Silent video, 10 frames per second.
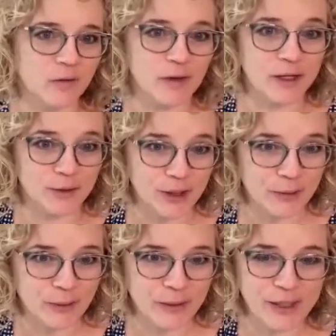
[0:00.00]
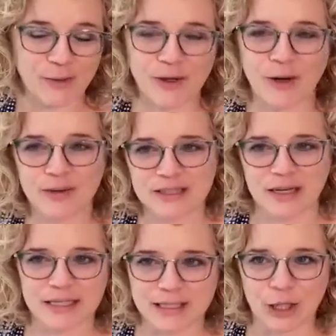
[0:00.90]
And if we don't know what we don't know,
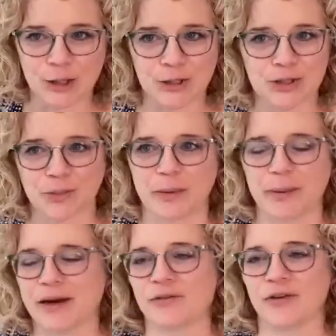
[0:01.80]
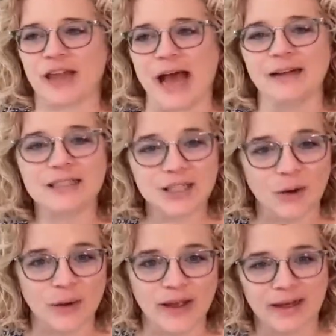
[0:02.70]
it's it's harder to prepare for that.
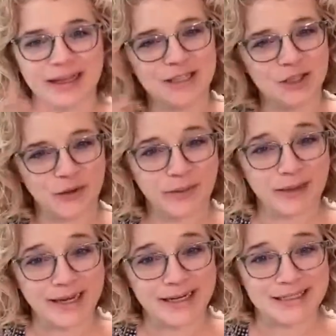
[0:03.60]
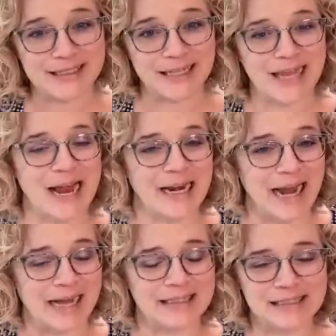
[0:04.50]
So it can streamline us to that
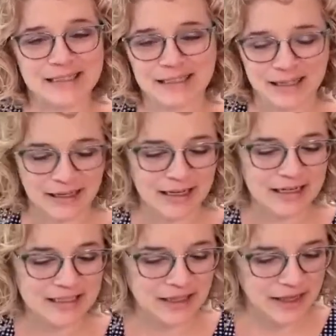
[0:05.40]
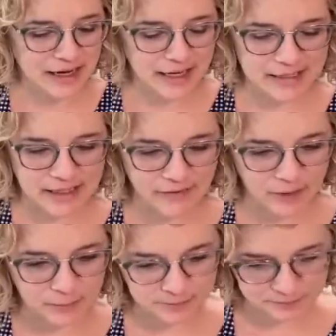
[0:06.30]
next to that next
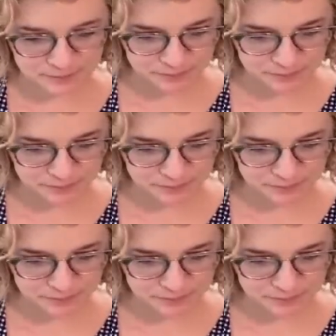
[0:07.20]
level.